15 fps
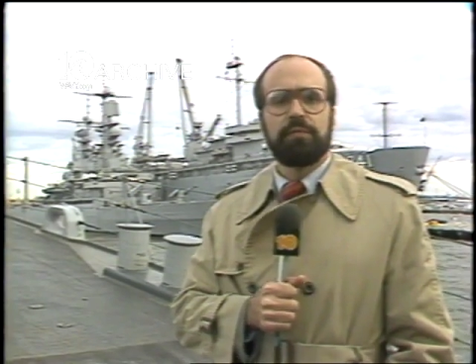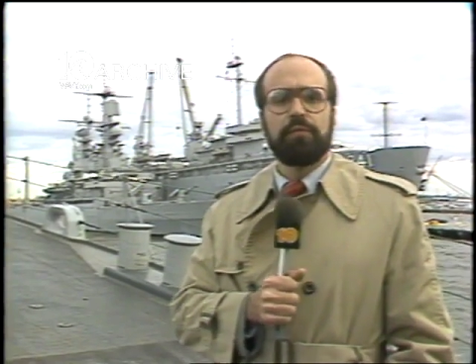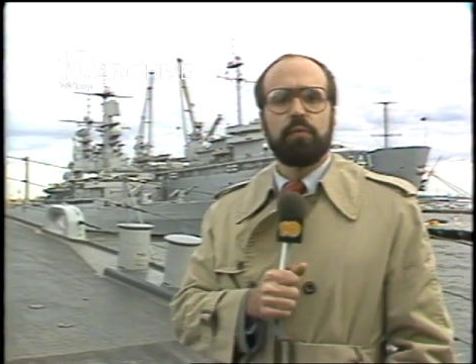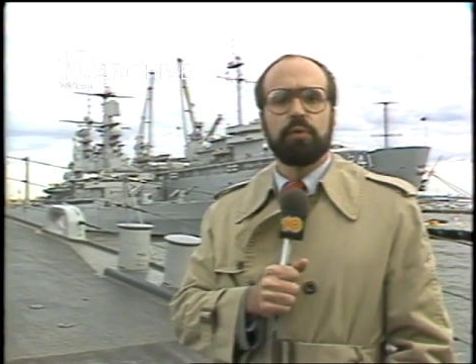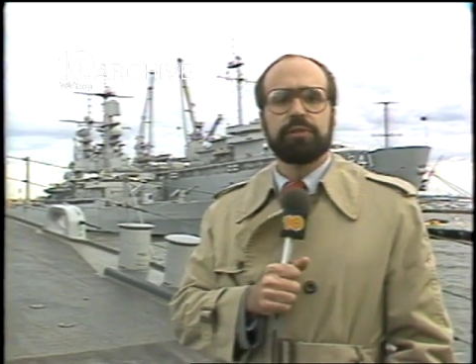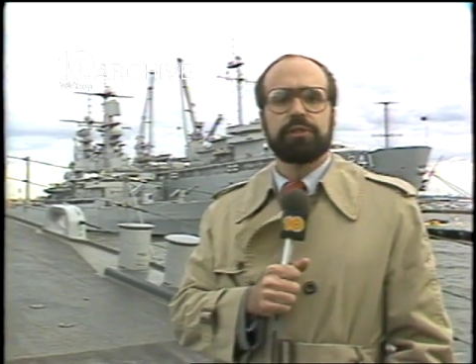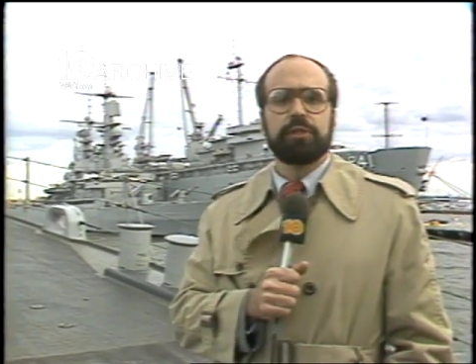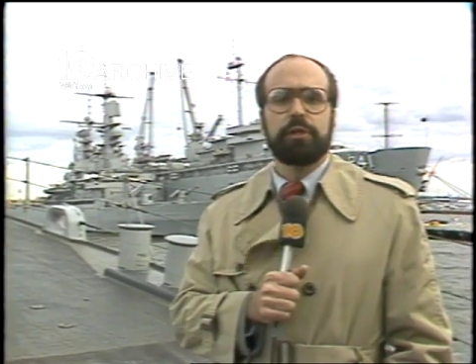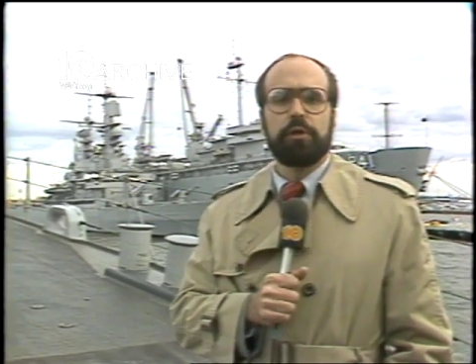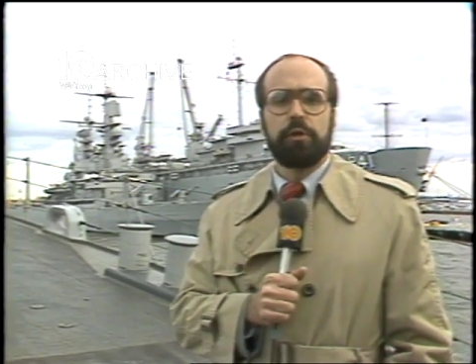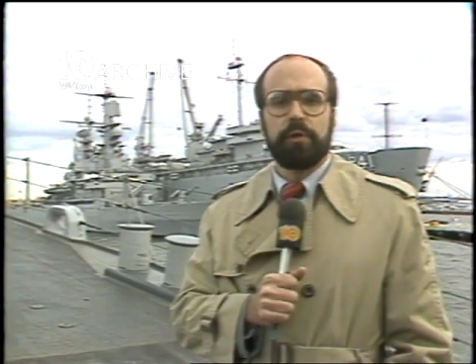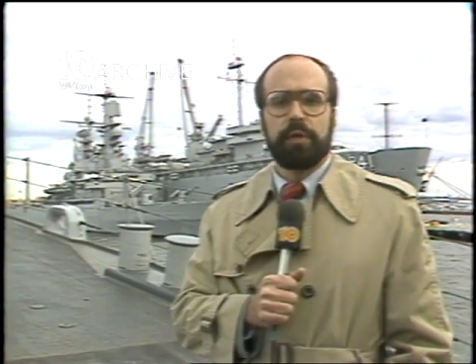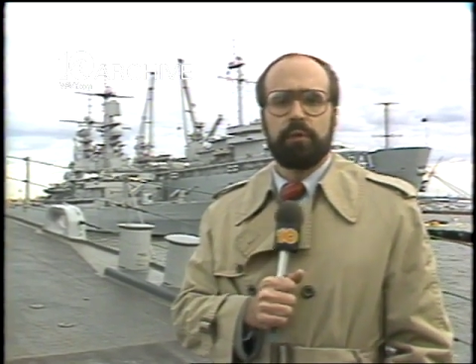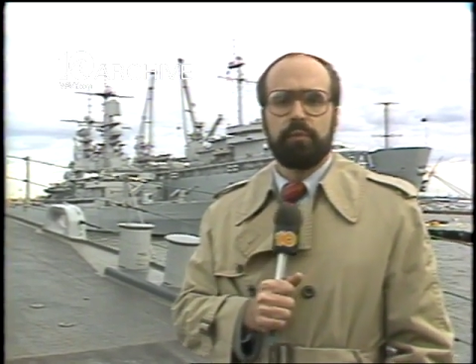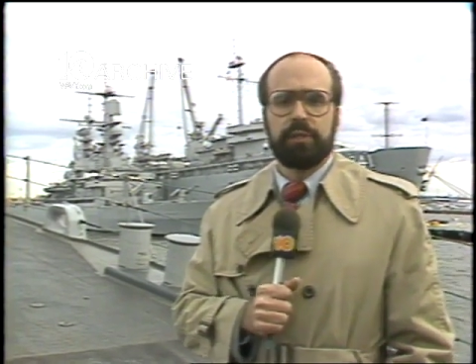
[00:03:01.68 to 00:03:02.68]
for
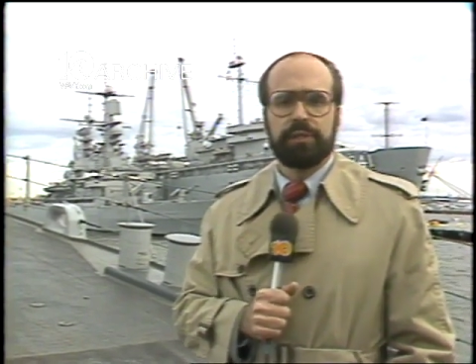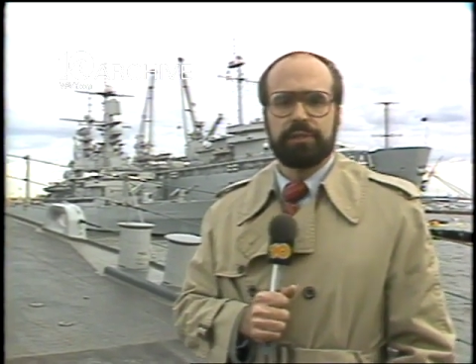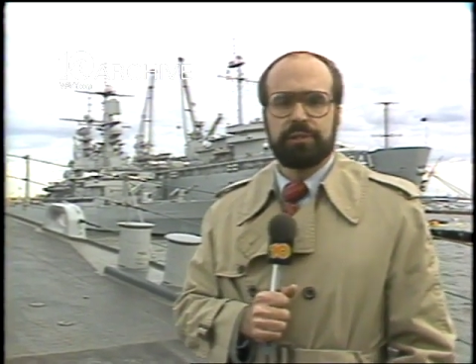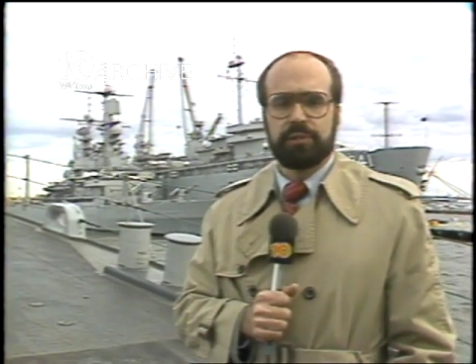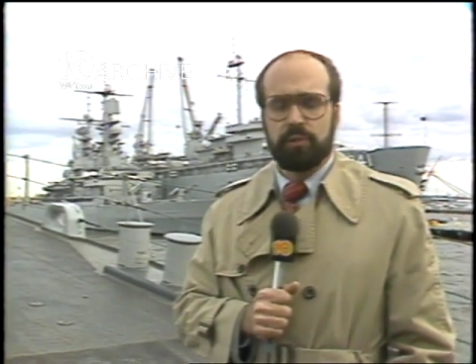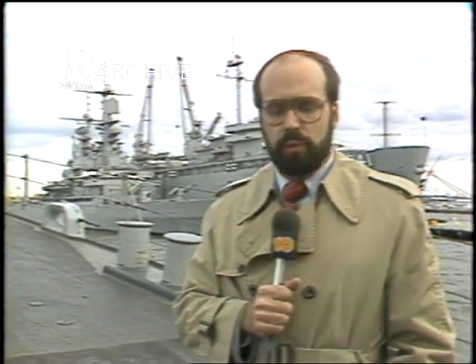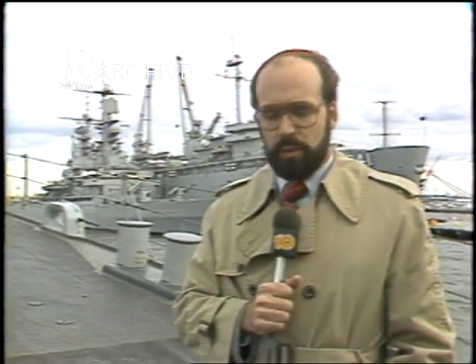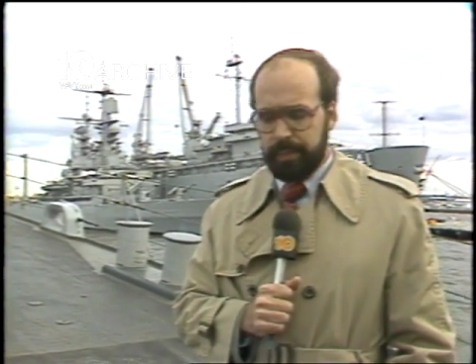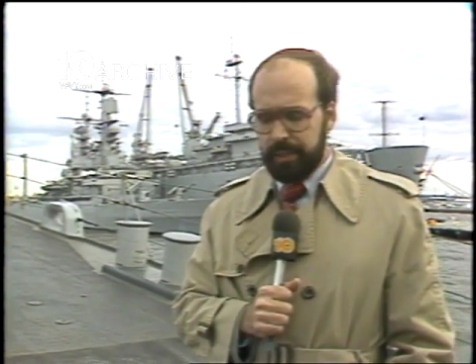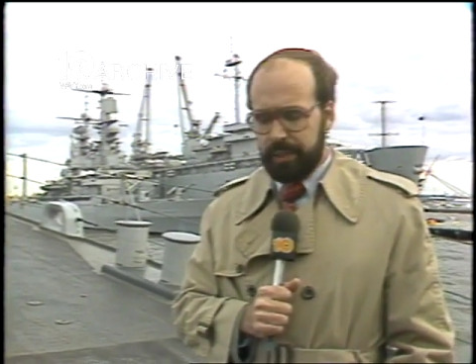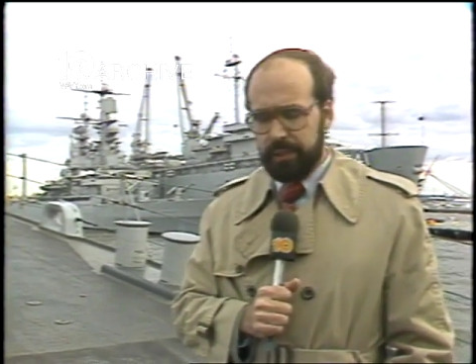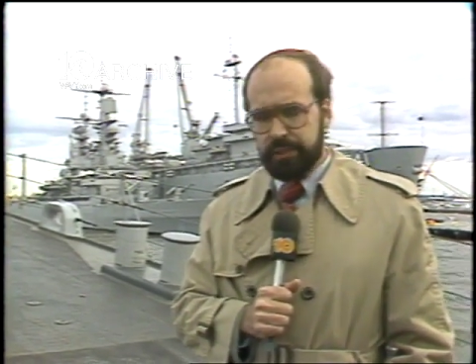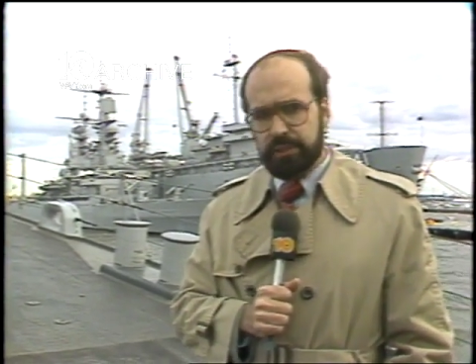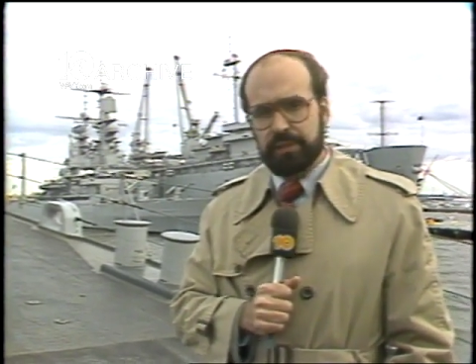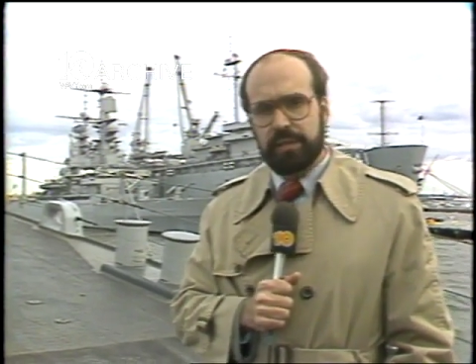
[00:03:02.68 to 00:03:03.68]
security reasons or
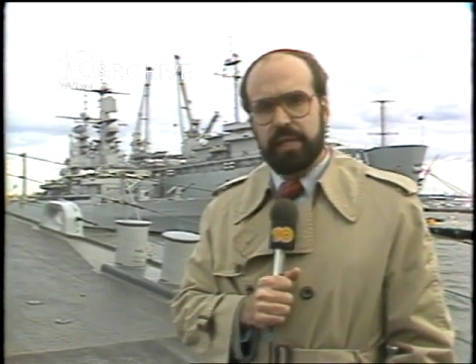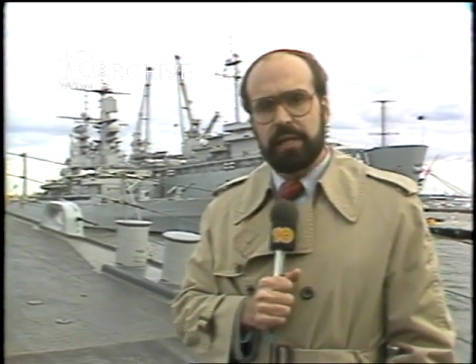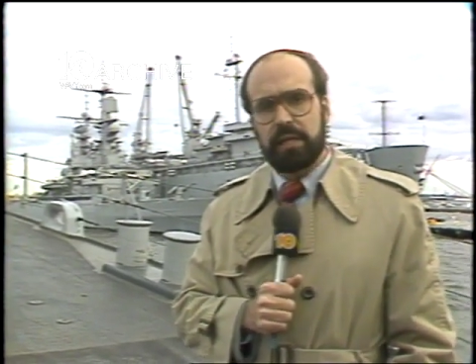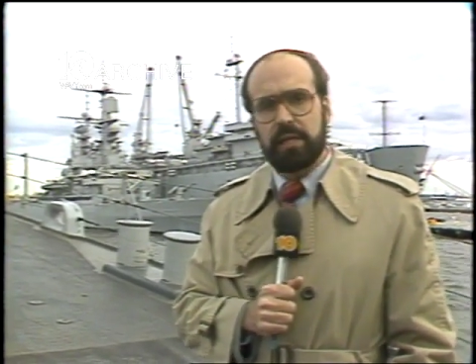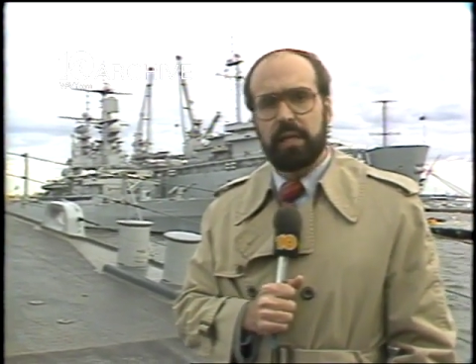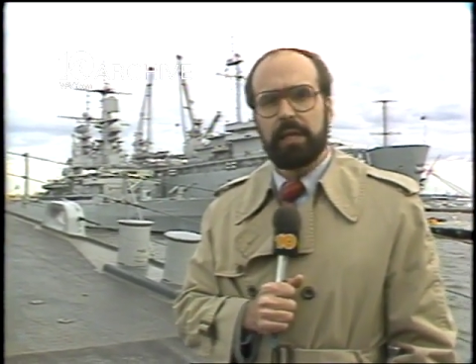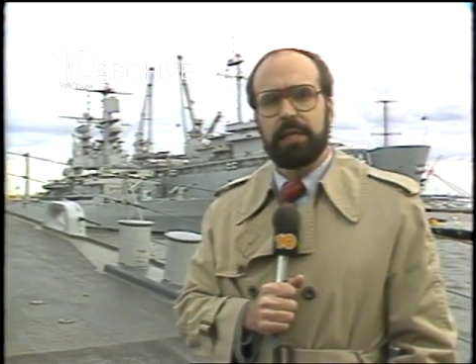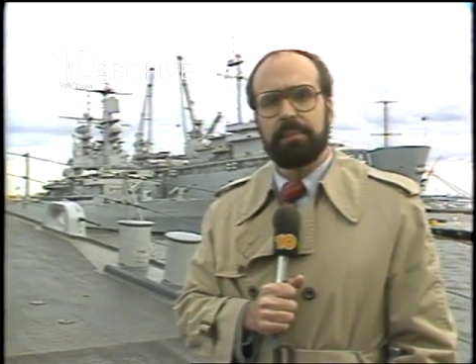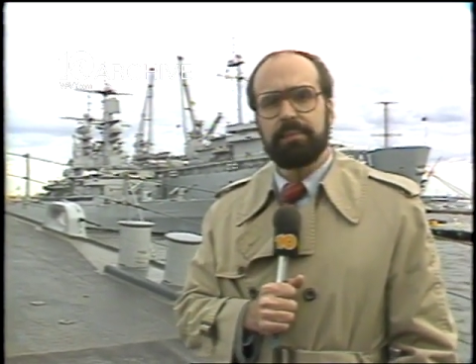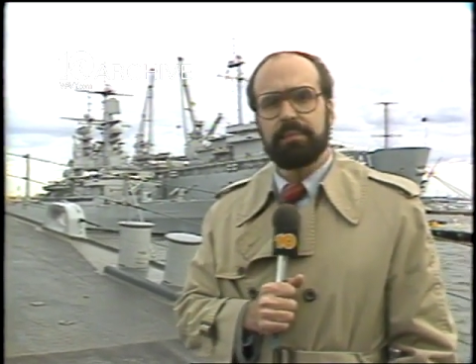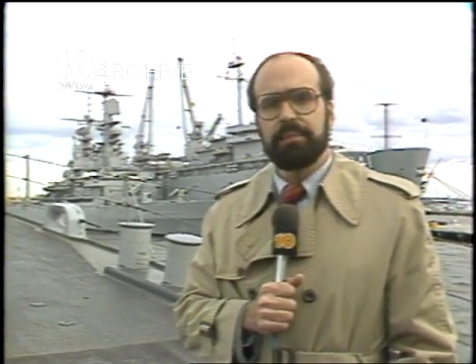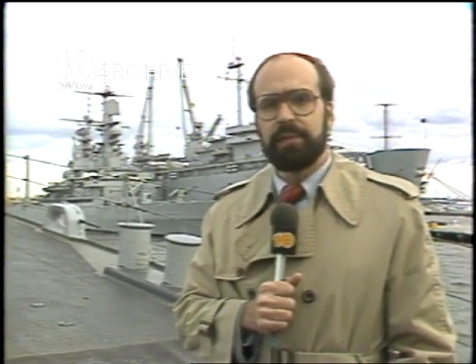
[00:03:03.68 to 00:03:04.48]
because, as they claim,